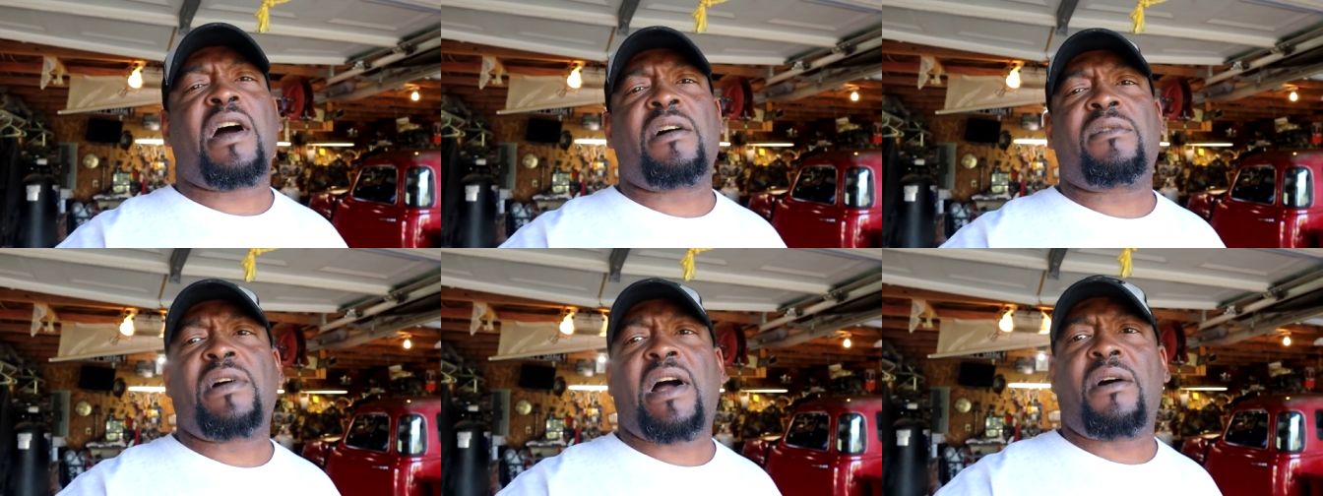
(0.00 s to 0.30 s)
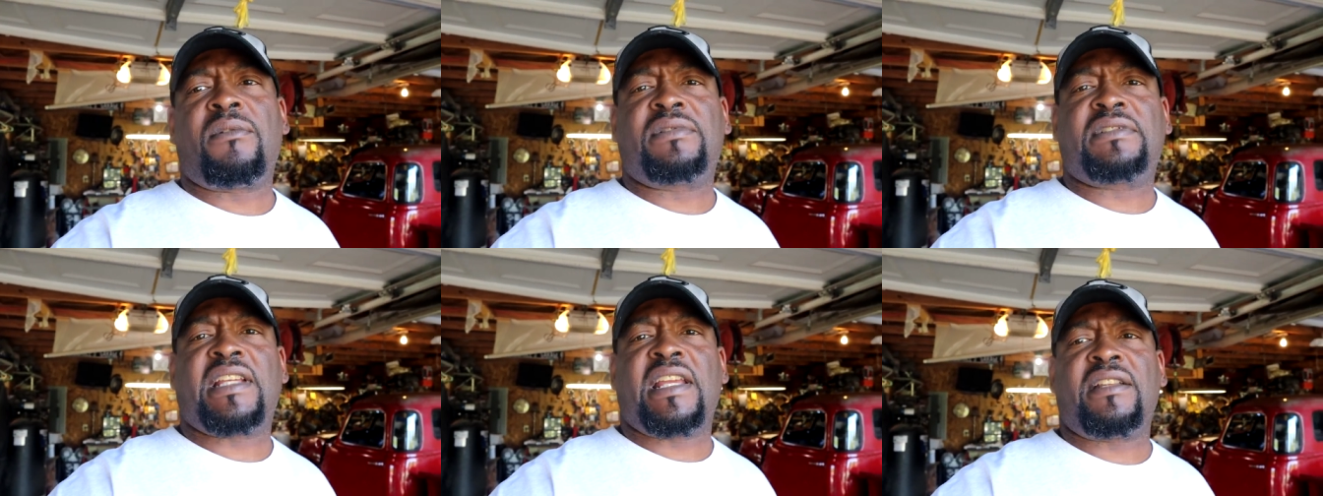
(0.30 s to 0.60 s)
I,
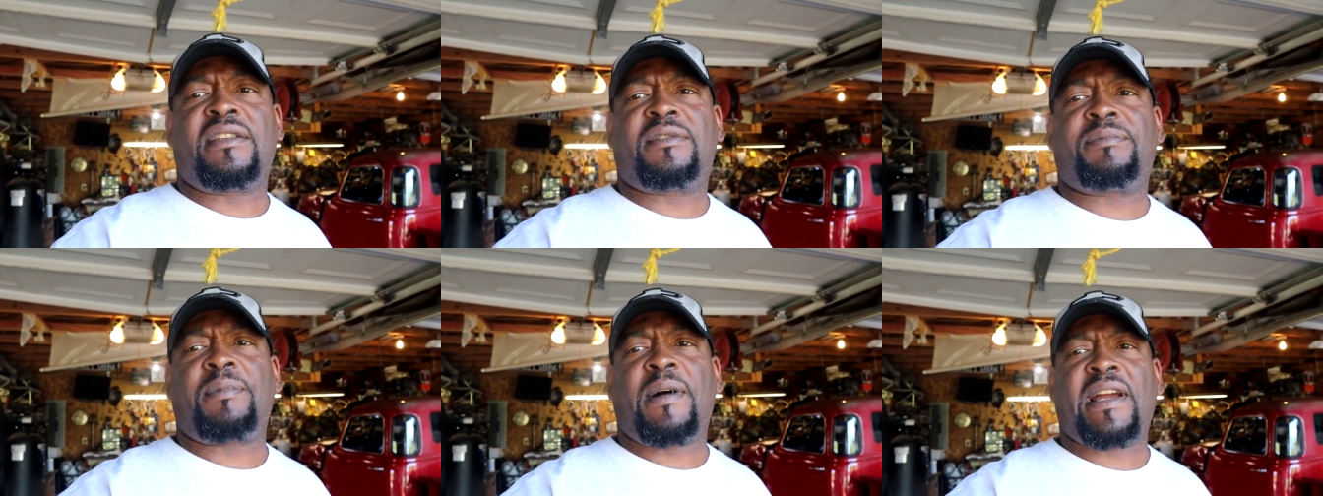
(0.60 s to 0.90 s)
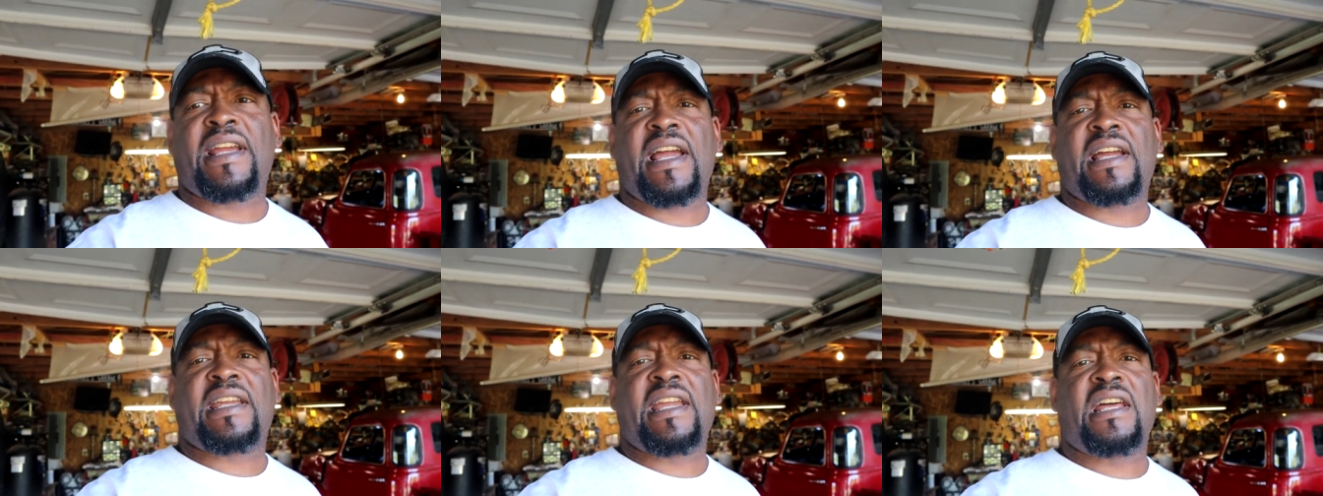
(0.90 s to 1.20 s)
I was getting,
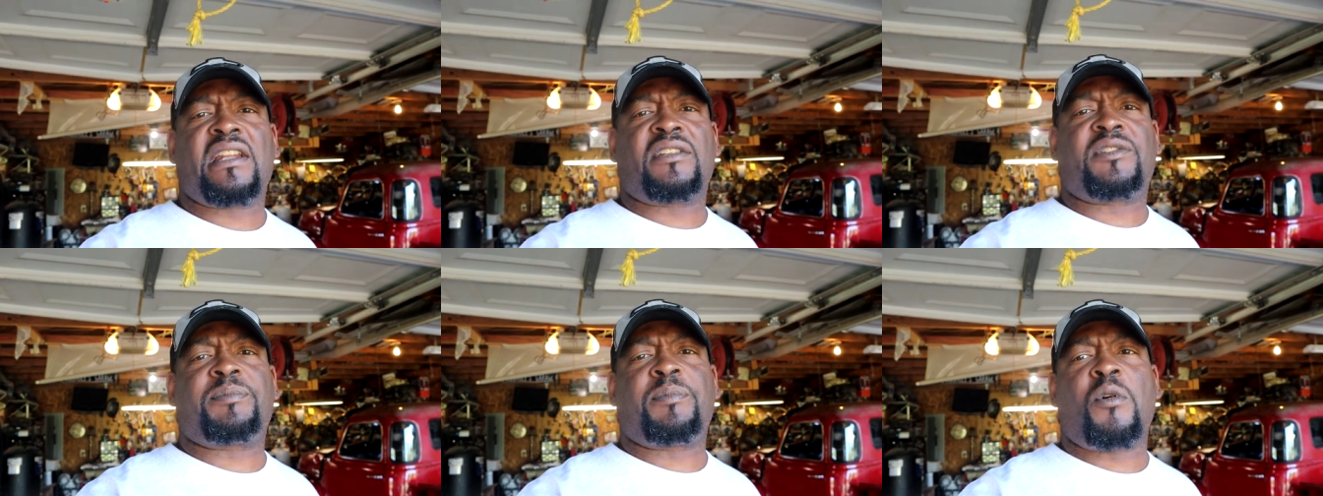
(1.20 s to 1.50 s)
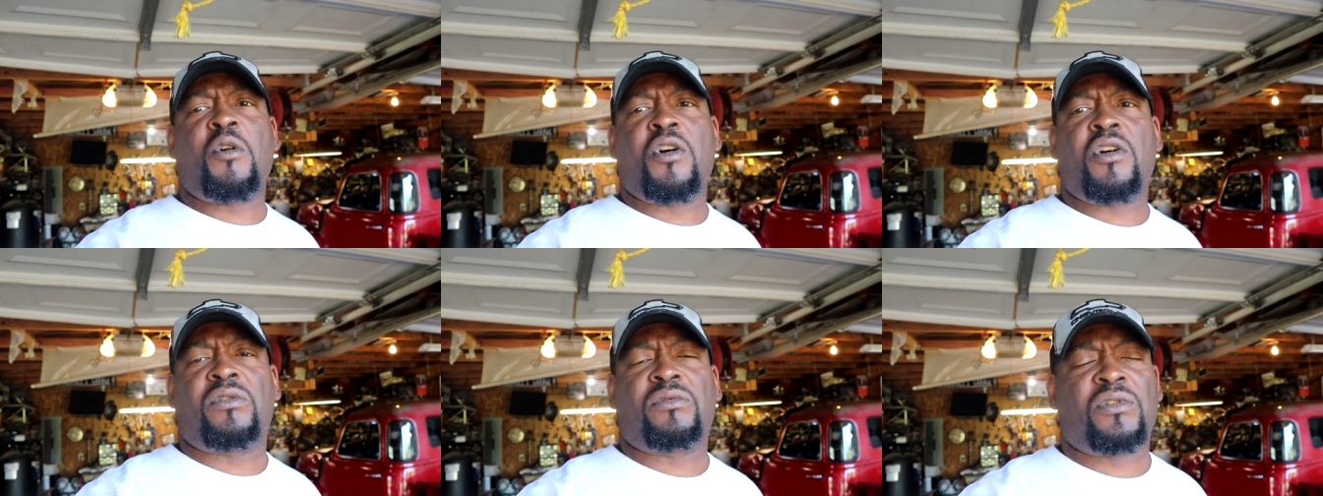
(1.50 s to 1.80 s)
I got kind of
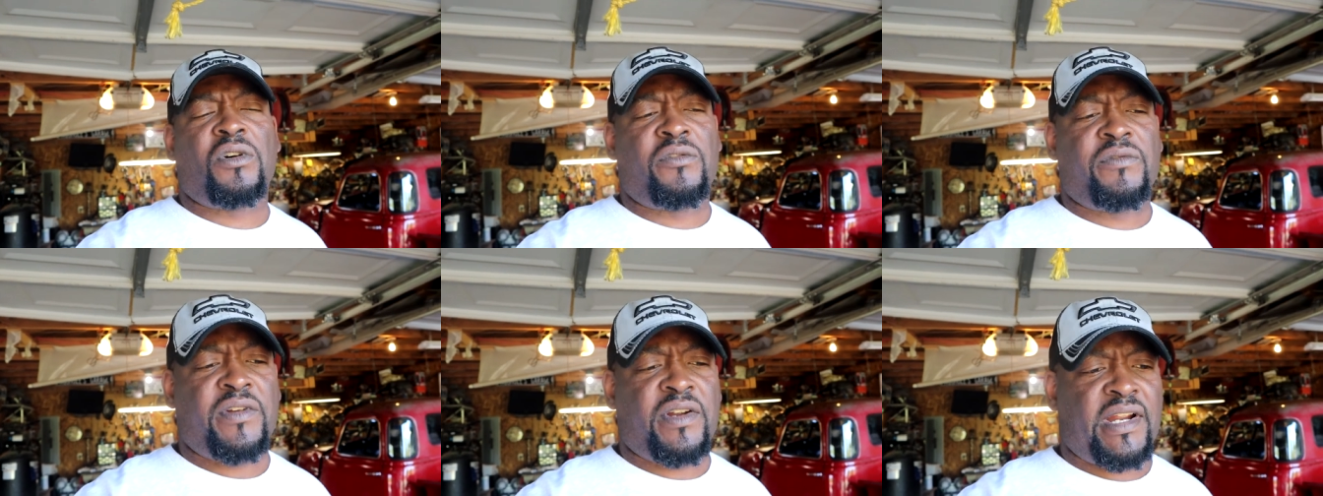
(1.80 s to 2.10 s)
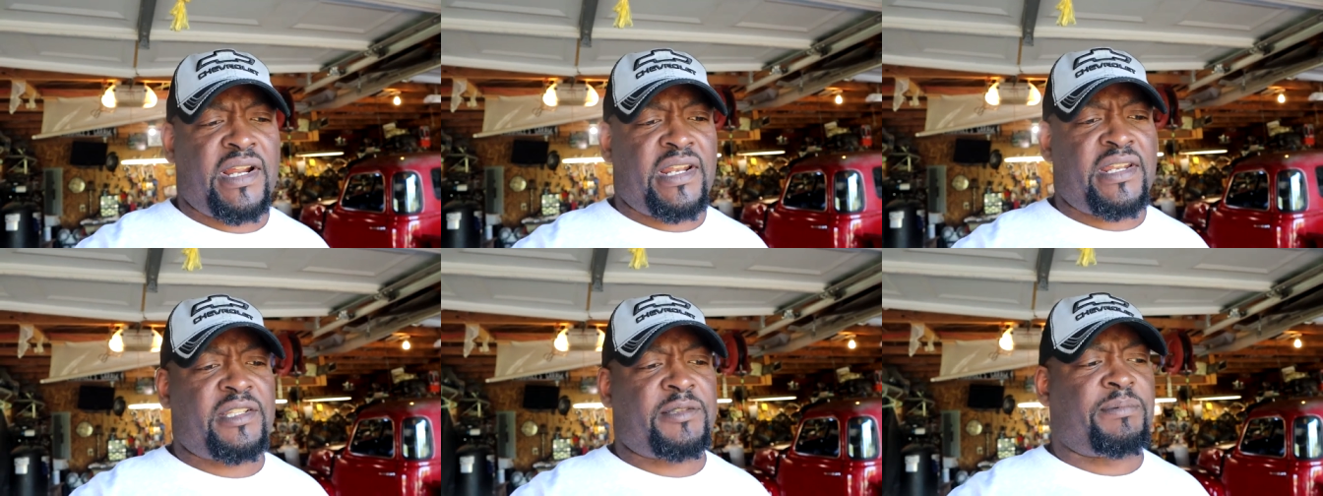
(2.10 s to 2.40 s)
spoiled over
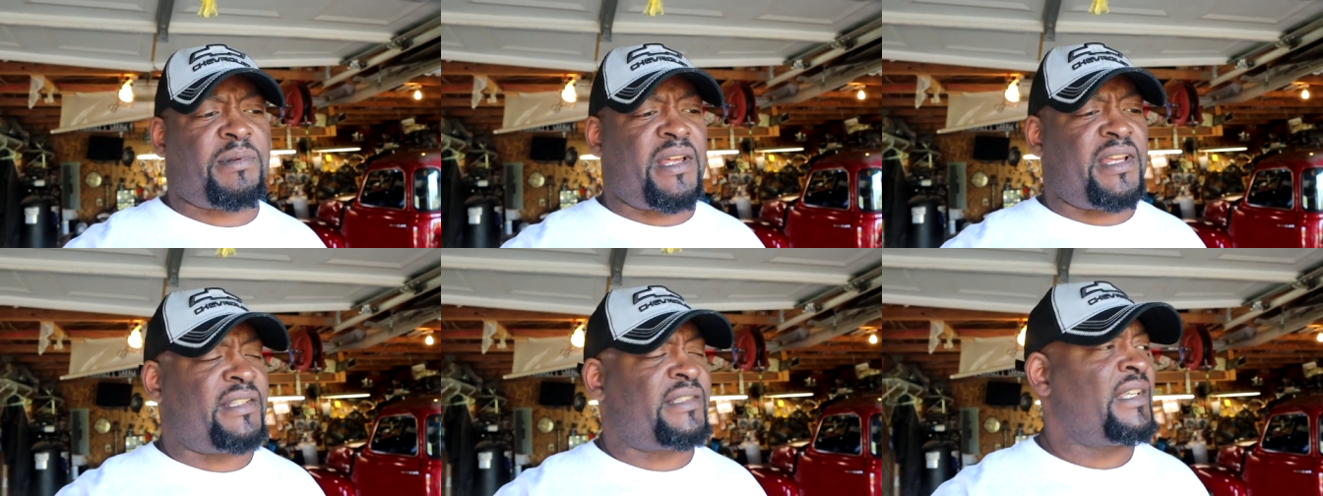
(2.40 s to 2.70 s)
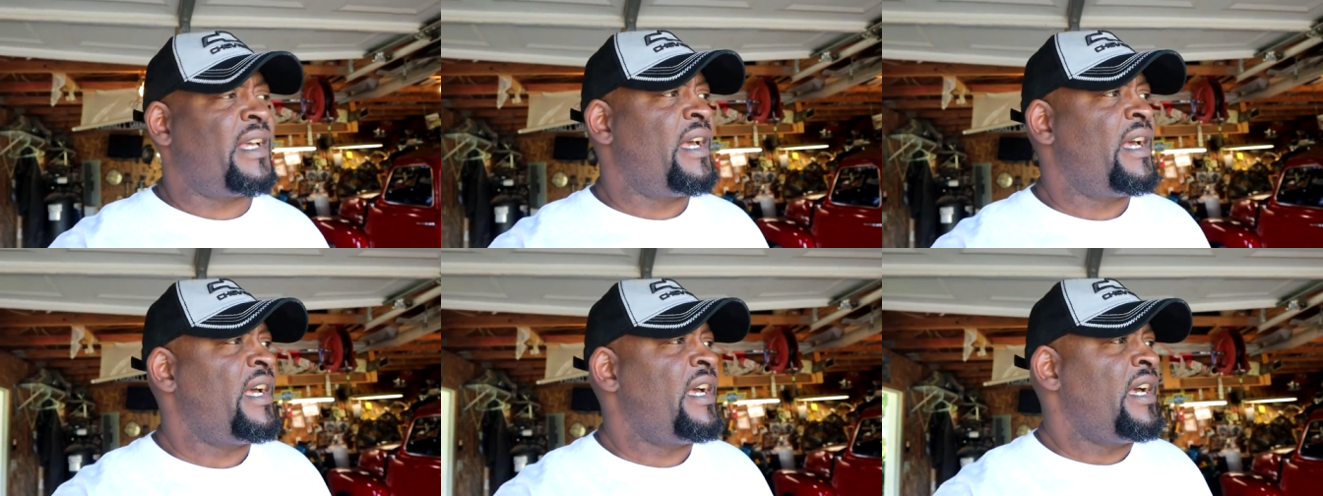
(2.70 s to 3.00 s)
there at his place.